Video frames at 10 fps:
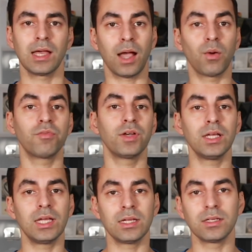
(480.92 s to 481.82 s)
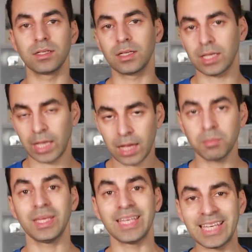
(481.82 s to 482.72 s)
However, it
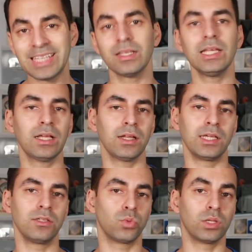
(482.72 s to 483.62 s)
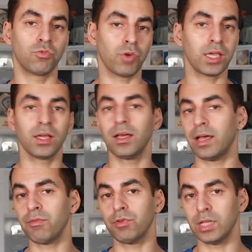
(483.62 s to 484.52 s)
can be easily cleaned with regular
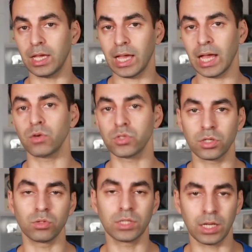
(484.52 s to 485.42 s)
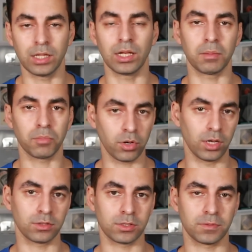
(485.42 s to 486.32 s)
everyday household cleaning
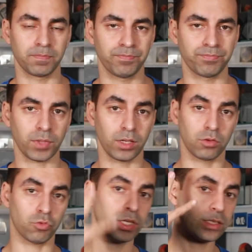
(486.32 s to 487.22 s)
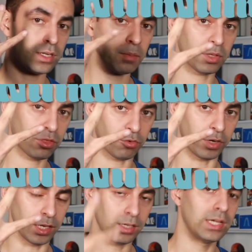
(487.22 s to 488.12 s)
products. Reason number
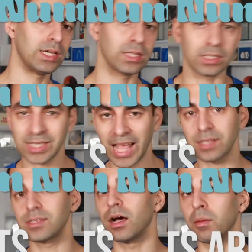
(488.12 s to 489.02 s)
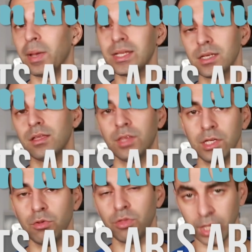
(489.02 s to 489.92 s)
three, the stats are better
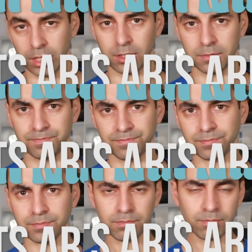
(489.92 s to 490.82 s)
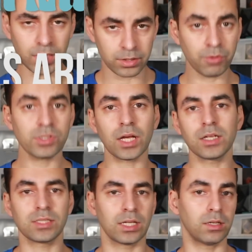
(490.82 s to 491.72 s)
than you think. There is
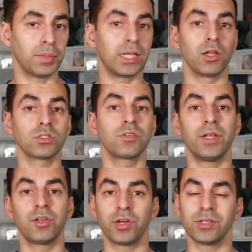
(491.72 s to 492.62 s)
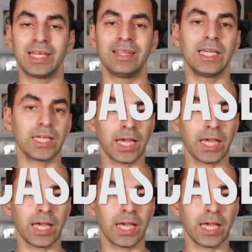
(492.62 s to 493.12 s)
understandably a lot of interest in the